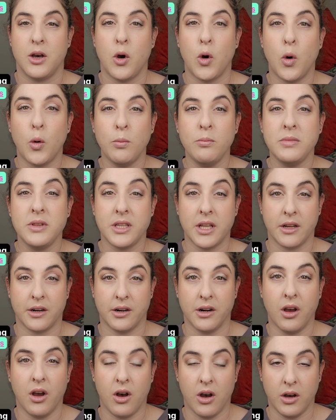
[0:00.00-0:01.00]
Om te
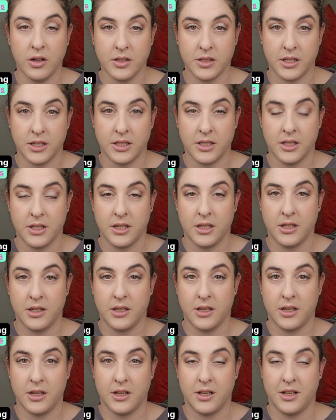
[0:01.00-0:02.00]
raak
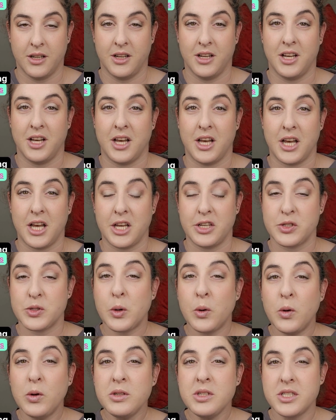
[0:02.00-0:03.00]
is
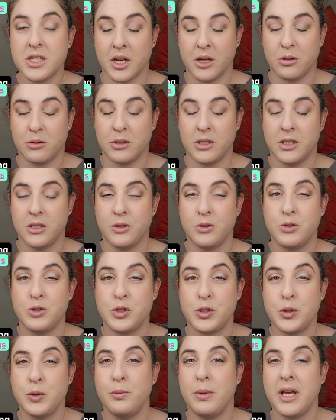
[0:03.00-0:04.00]
also
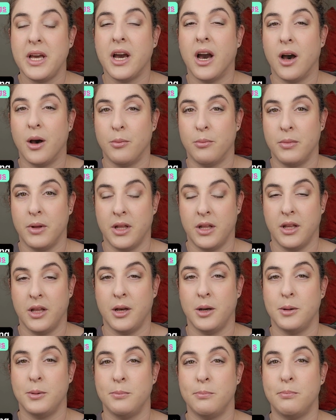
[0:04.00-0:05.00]
to become,
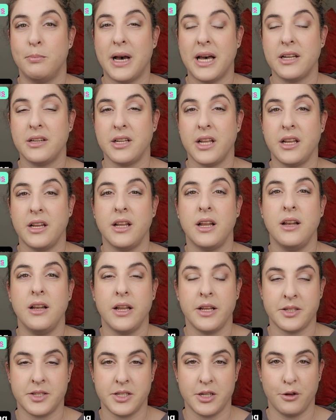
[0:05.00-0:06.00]
but in a
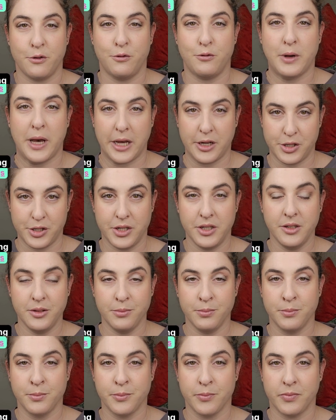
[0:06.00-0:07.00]
lesser fashion,
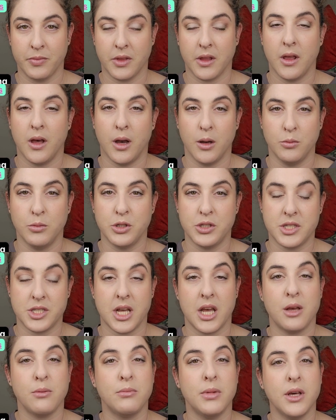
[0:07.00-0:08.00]
I would
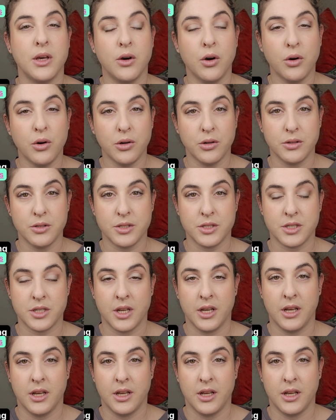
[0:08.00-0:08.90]
say, because